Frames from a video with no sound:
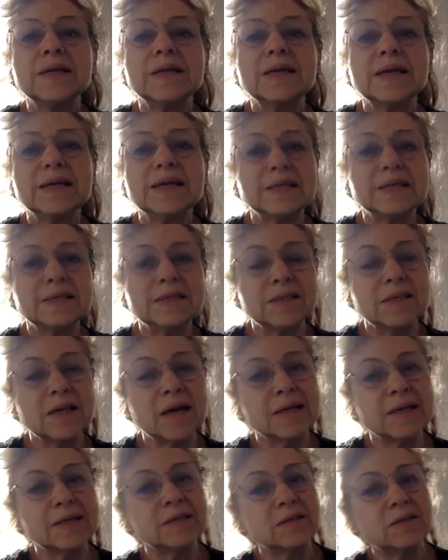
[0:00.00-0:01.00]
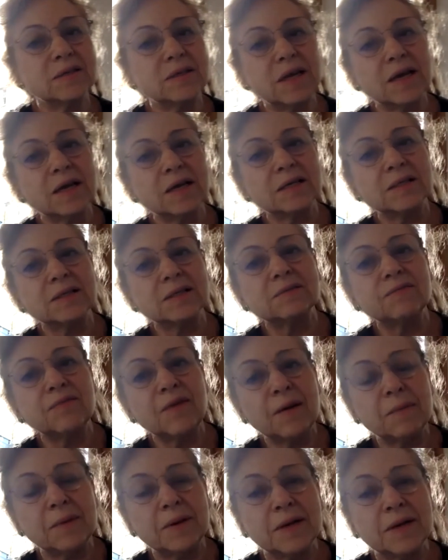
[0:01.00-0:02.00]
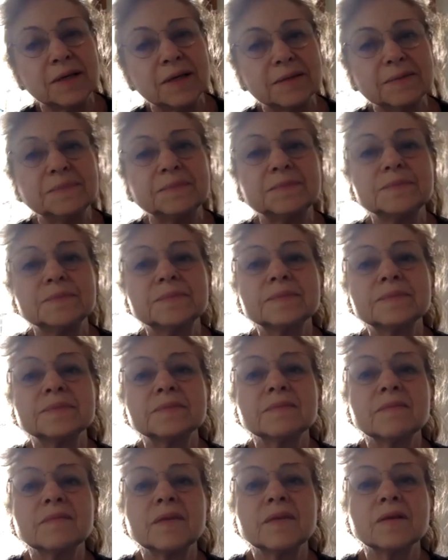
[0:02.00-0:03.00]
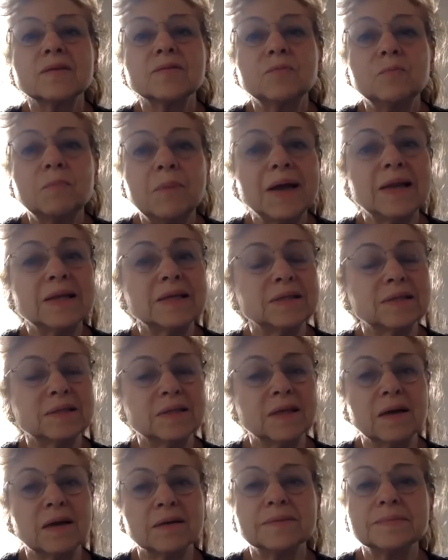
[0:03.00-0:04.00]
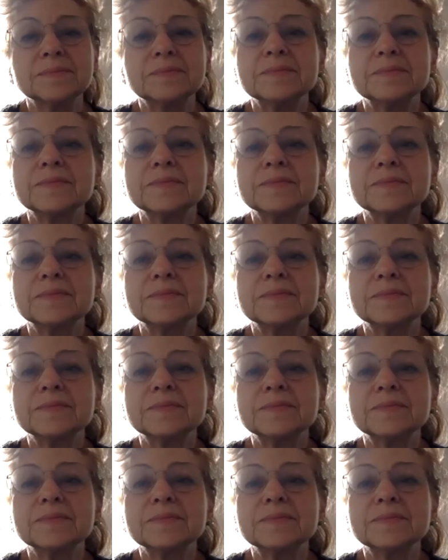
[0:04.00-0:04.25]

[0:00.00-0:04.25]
And he decided to take his family to Palestine.